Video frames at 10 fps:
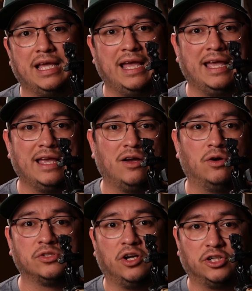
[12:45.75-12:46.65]
a
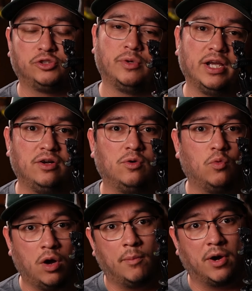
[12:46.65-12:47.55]
Ozark Trail
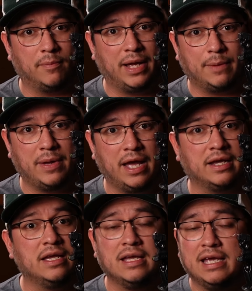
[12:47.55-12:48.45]
Walmart backpack,
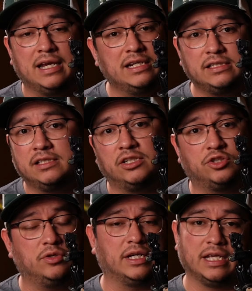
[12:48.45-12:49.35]
and it did the trick.